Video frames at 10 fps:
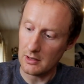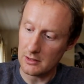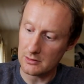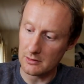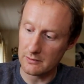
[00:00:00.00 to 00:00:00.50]

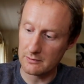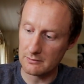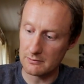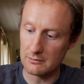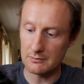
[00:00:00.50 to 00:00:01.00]
a sort of
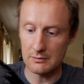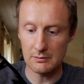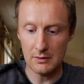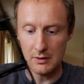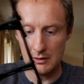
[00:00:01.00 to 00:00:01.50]

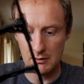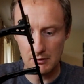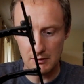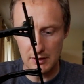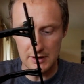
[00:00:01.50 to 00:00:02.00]

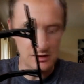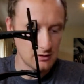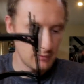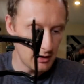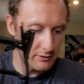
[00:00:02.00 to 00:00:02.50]

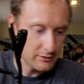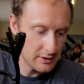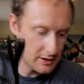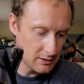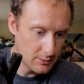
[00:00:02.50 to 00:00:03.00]
additional mount for the
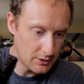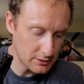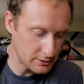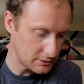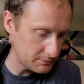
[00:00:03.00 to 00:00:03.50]

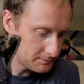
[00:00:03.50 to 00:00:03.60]
gearbox.